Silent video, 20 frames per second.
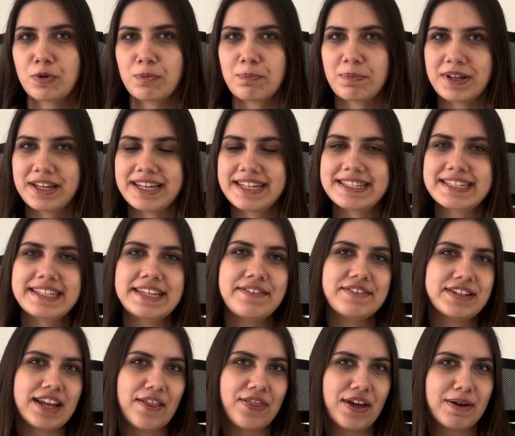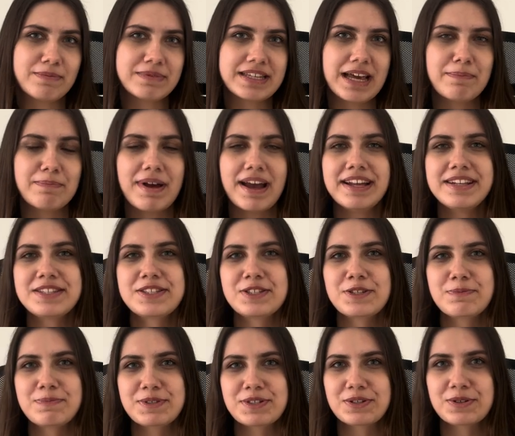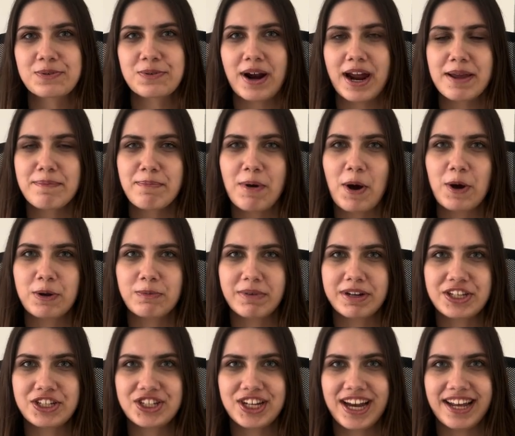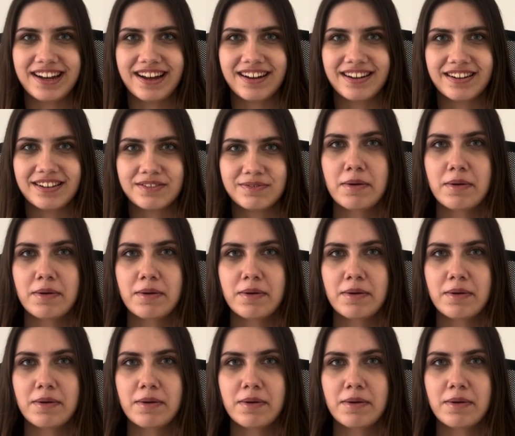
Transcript: please give it a thumbs up and subscribe on my channel.